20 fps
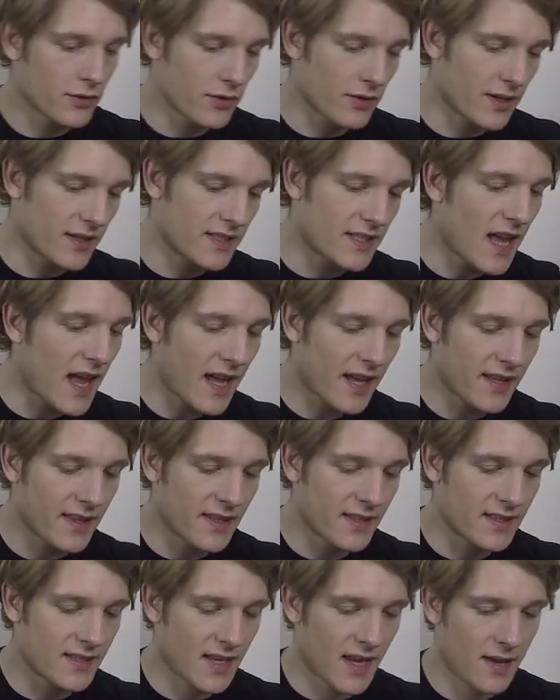are exactly
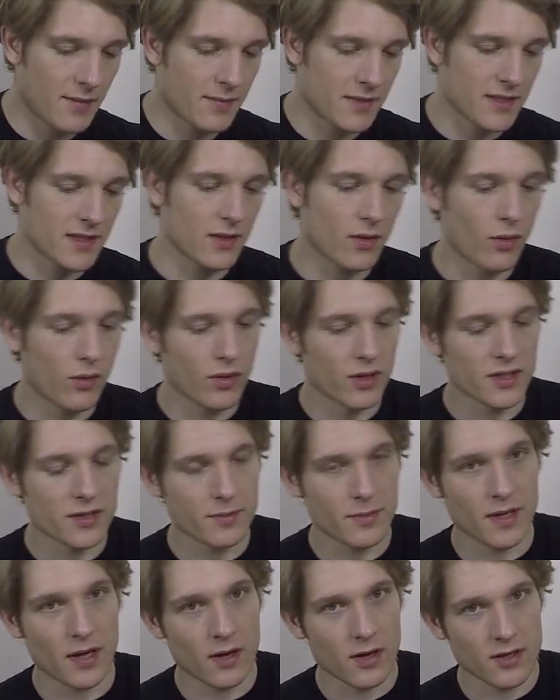the same as the
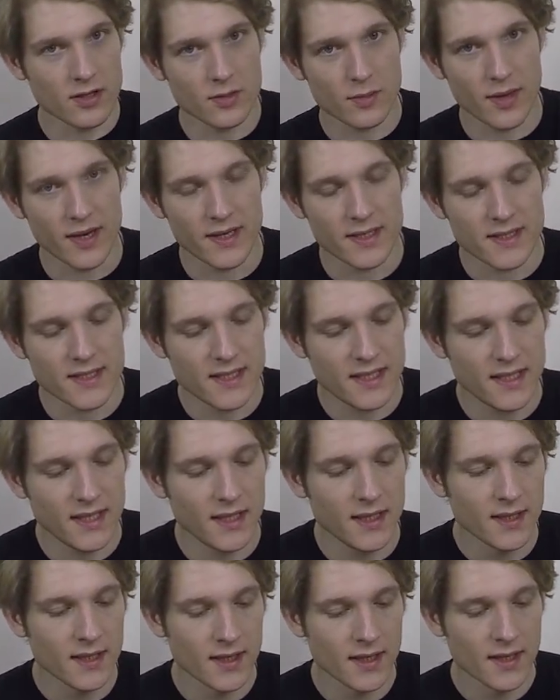Horseman, Archway, and
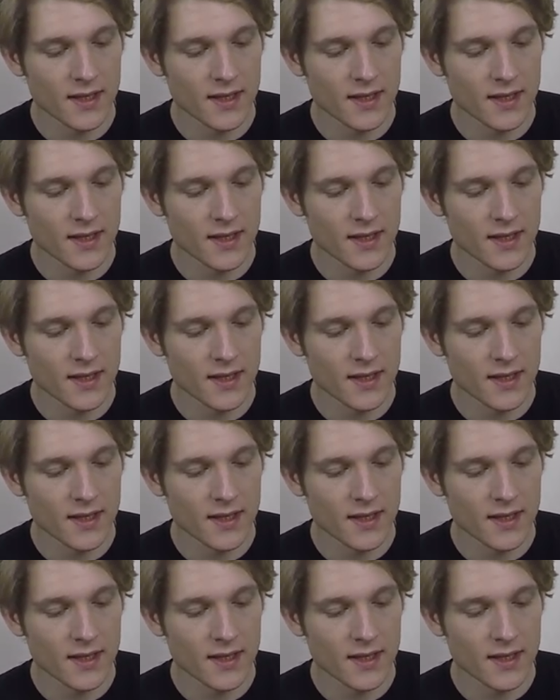Tea